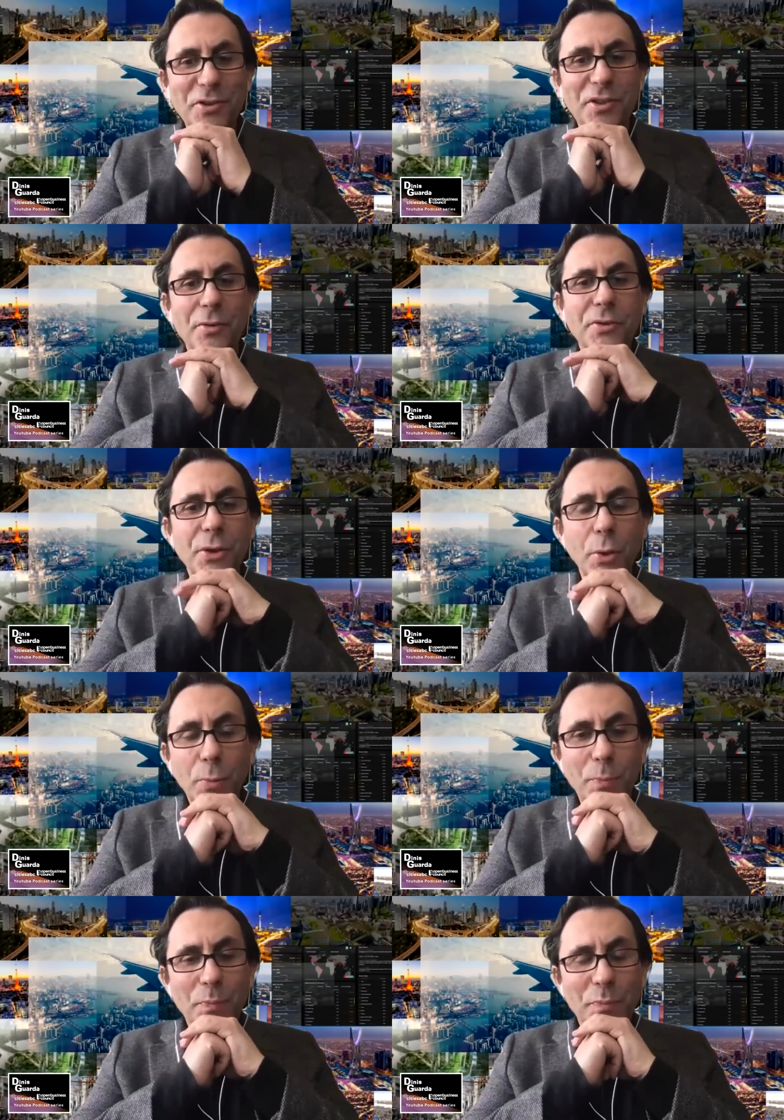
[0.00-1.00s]

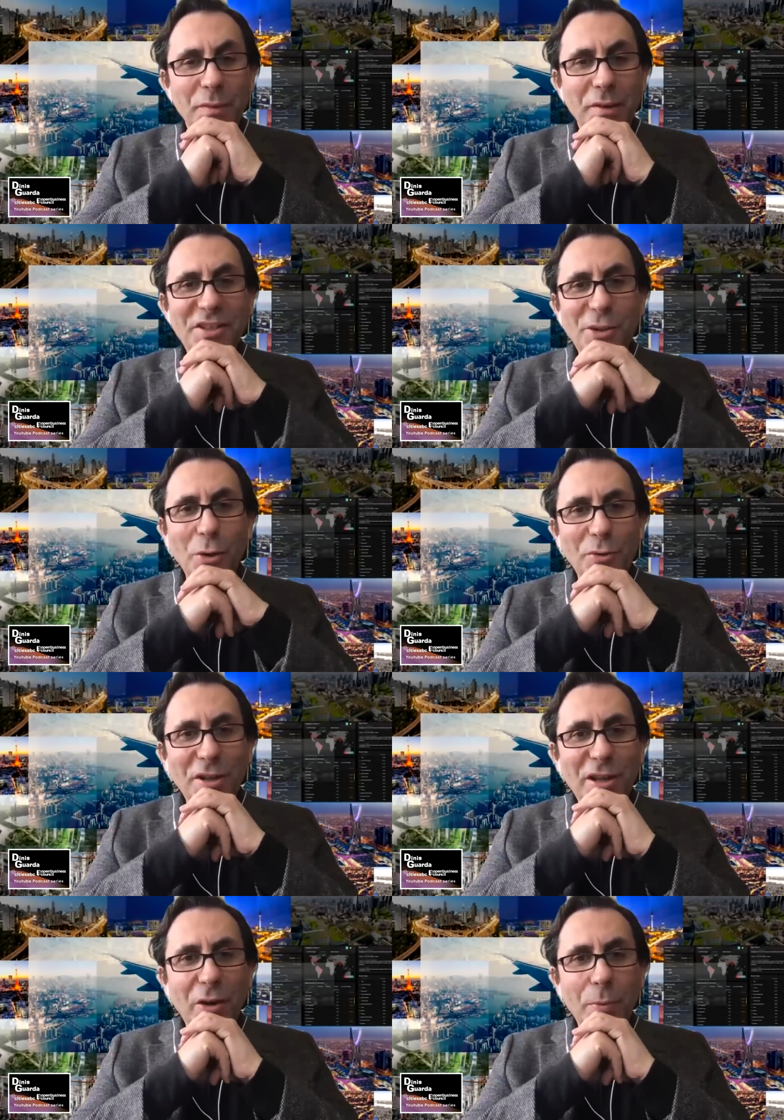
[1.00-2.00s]
So let's talk
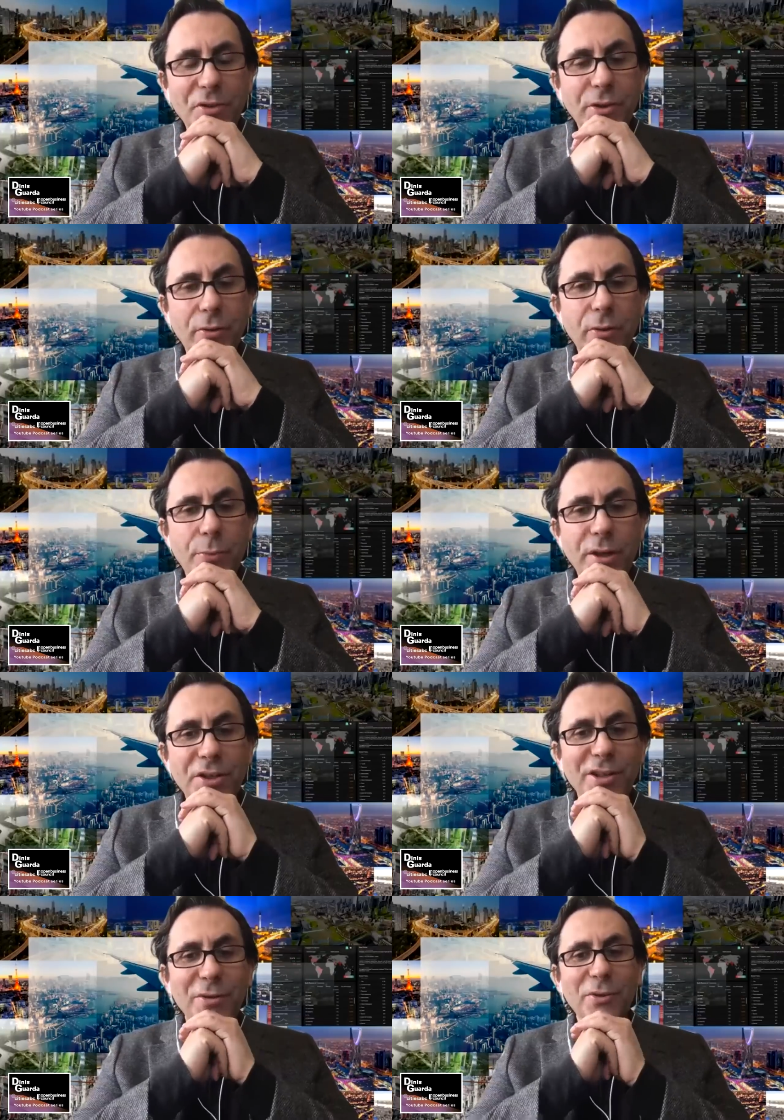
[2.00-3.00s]
right now about your
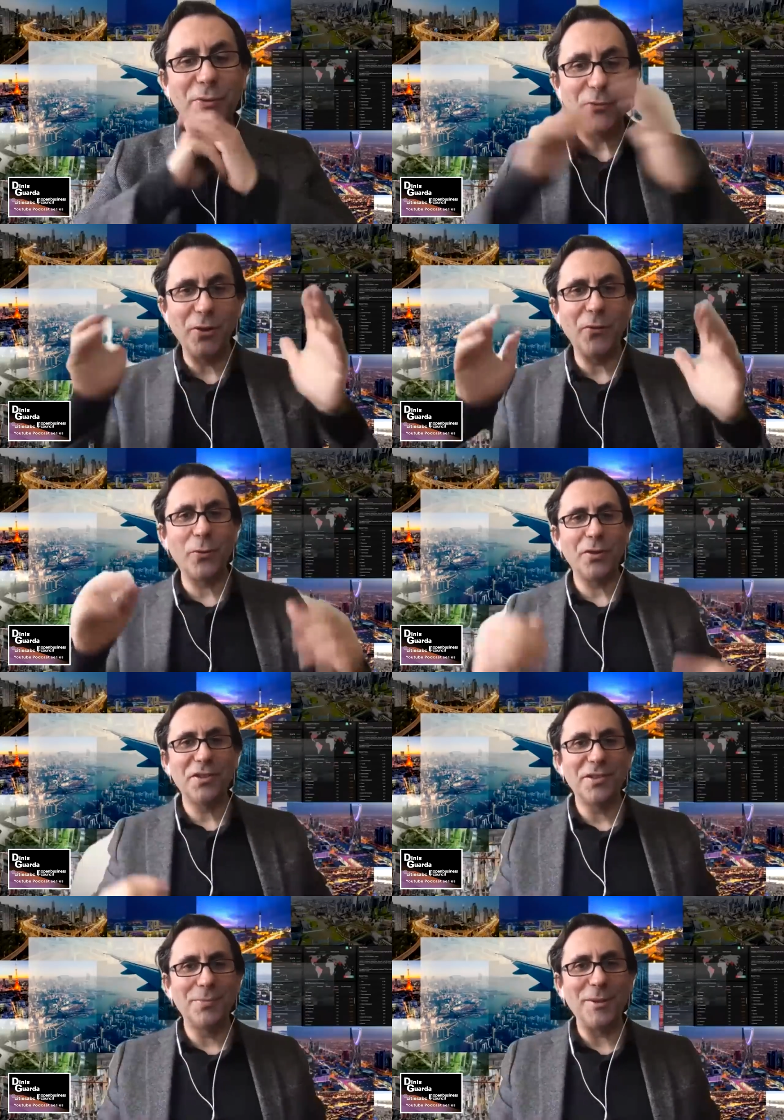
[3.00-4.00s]
collaboration with Sophia. Of
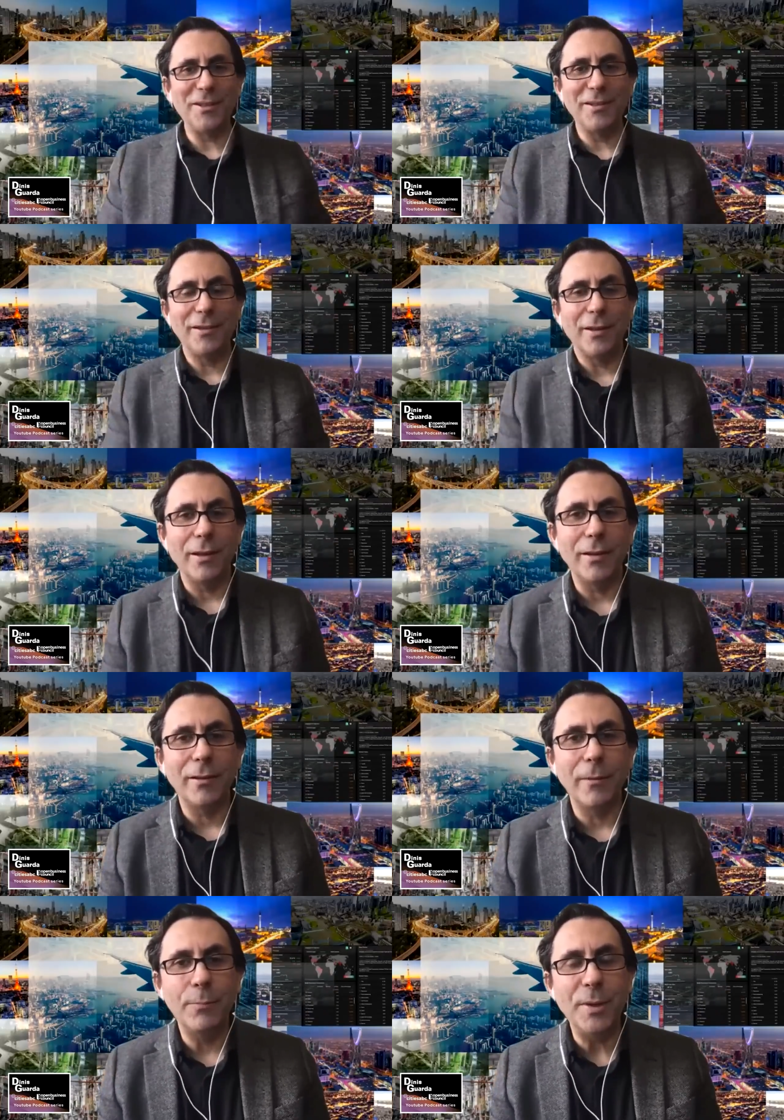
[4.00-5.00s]
course, it's been
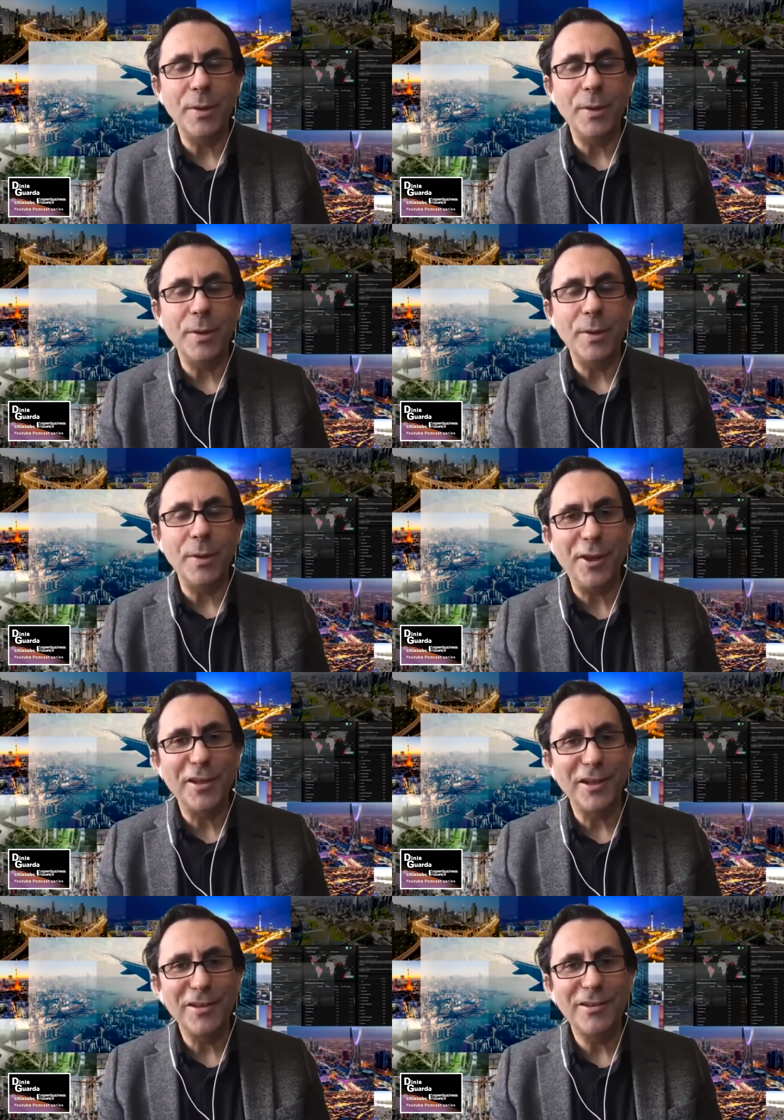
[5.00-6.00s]
a big thing,
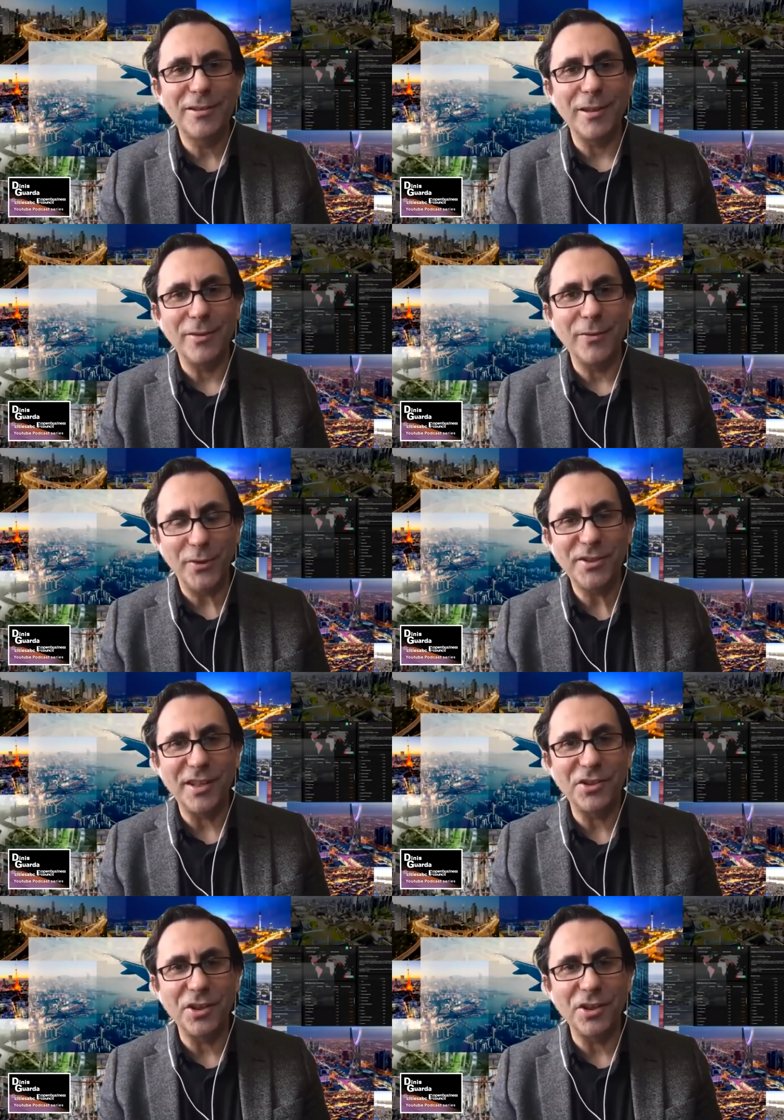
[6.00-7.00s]
and it's the first in
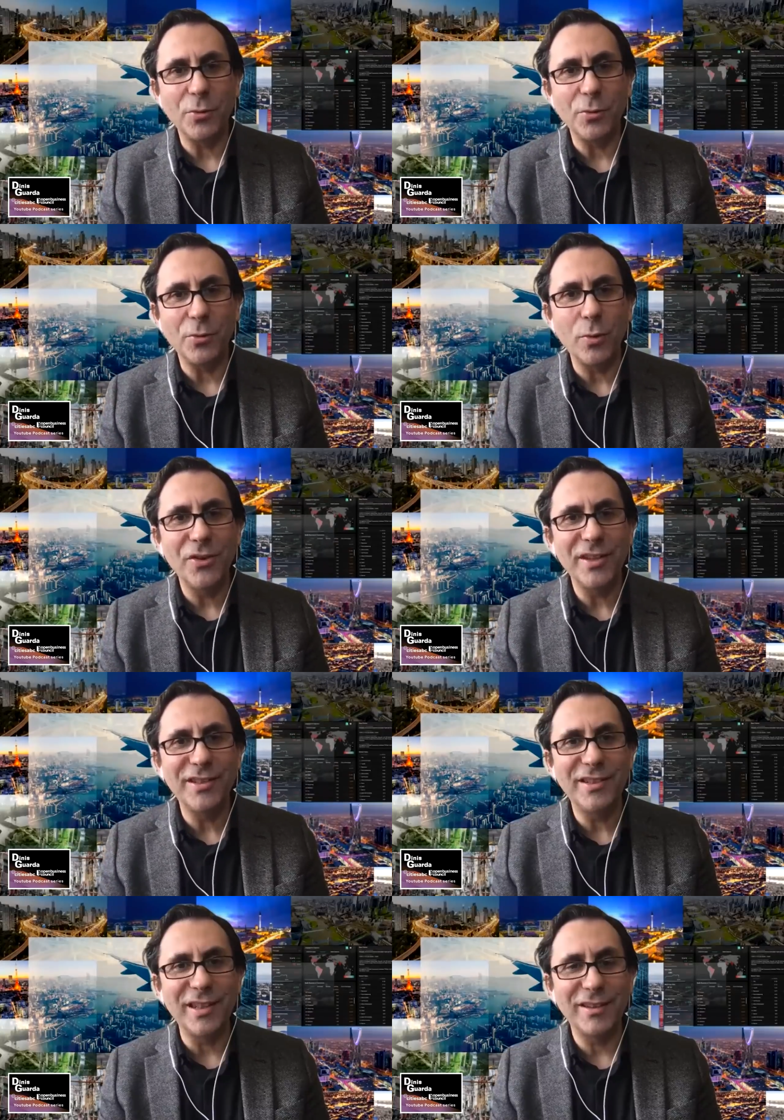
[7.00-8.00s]
the world that
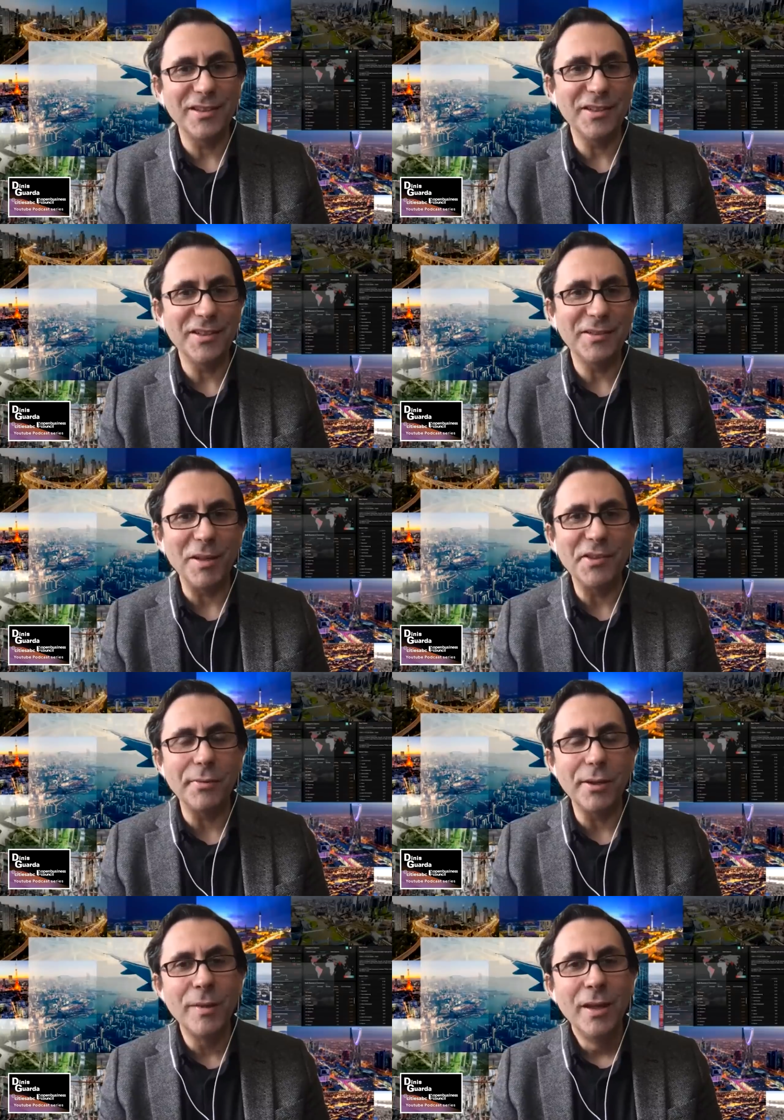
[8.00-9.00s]
at least mainstream
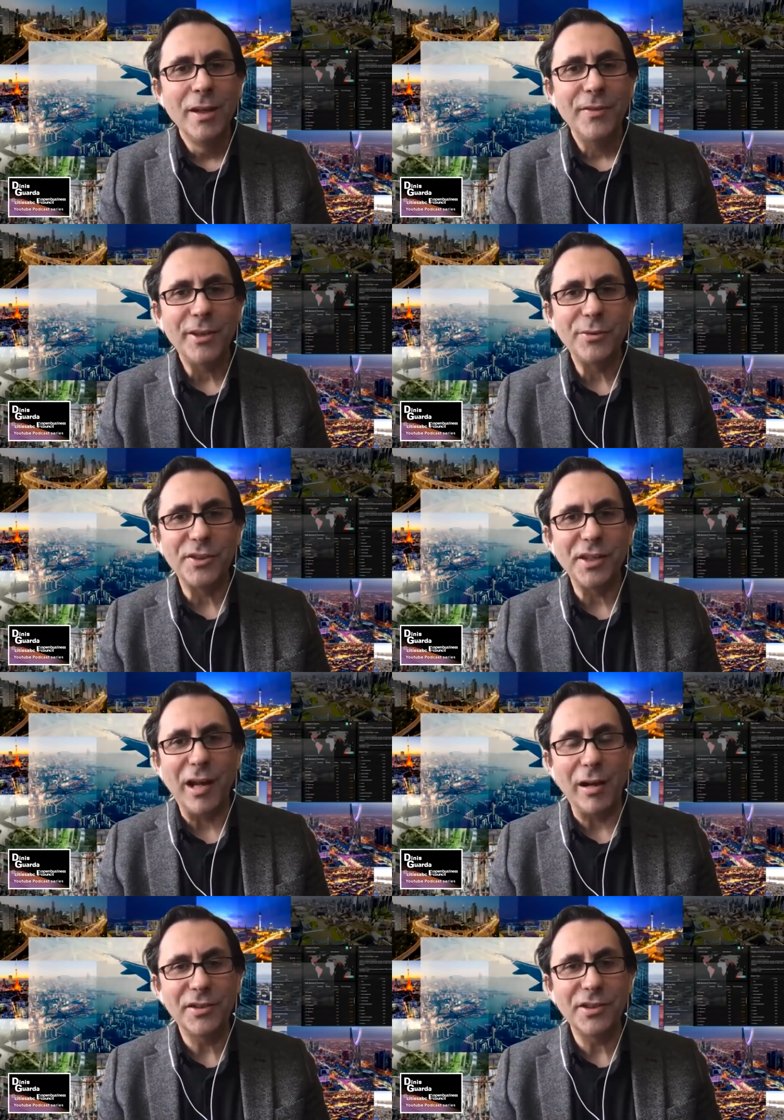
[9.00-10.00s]
that see an
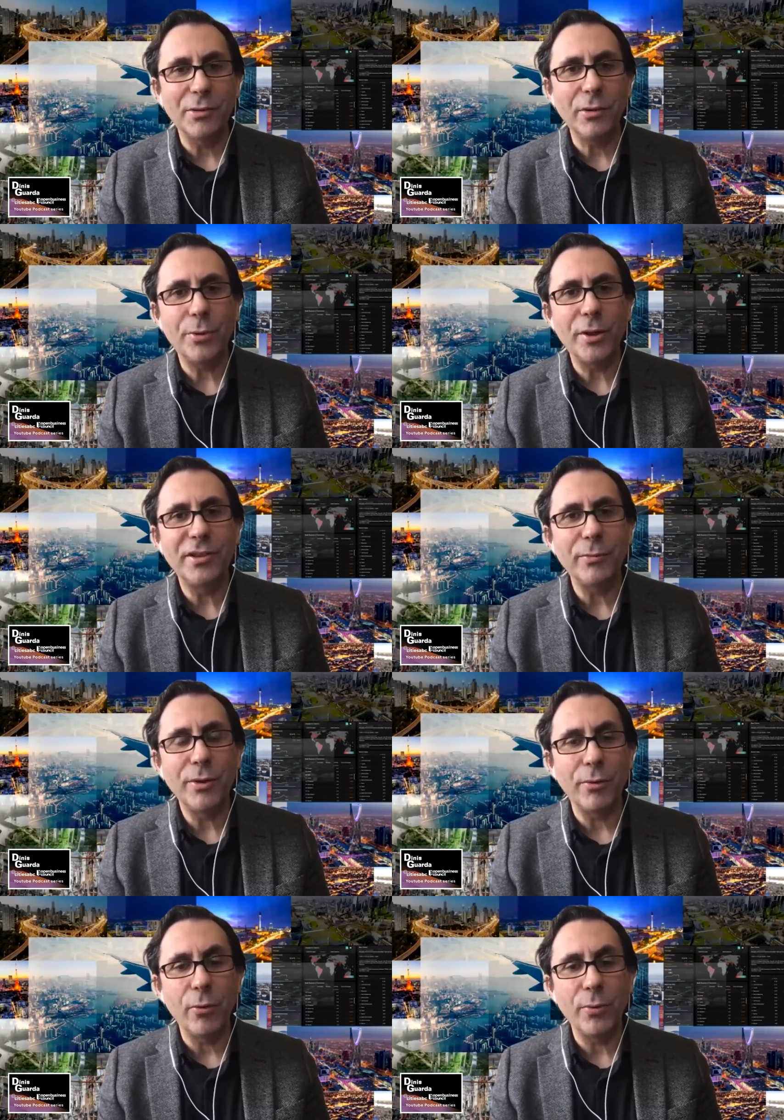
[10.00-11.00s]
artist collaborating with a
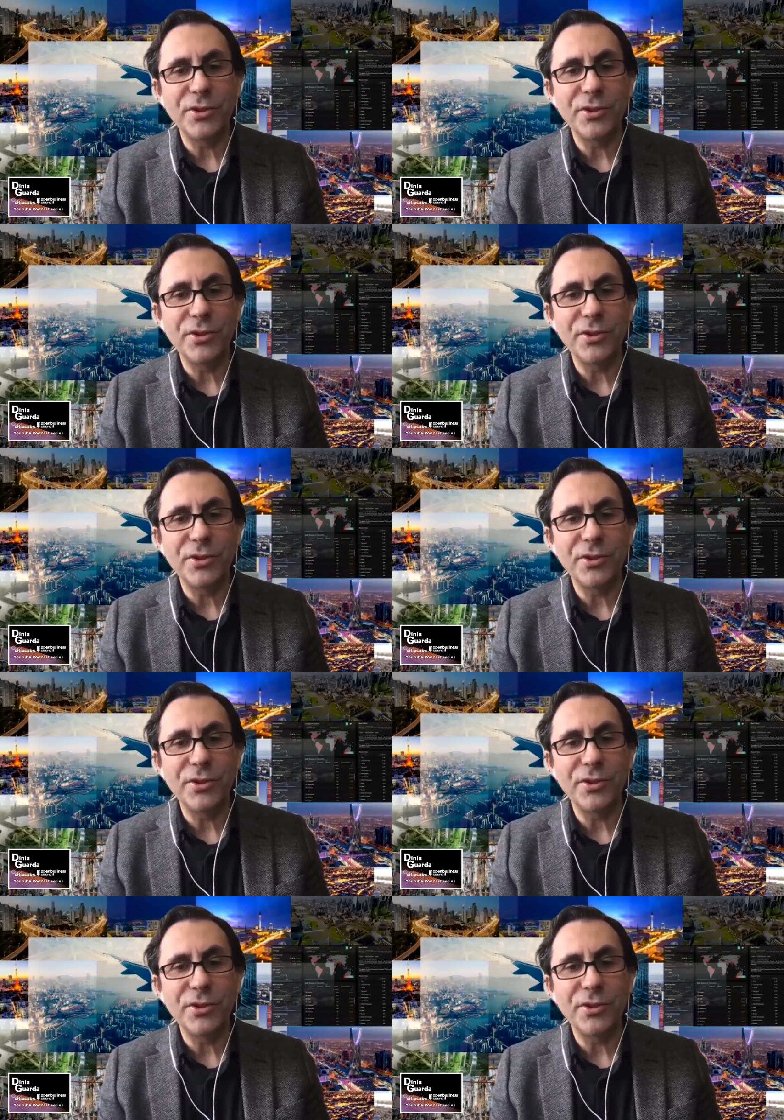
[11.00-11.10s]
robot.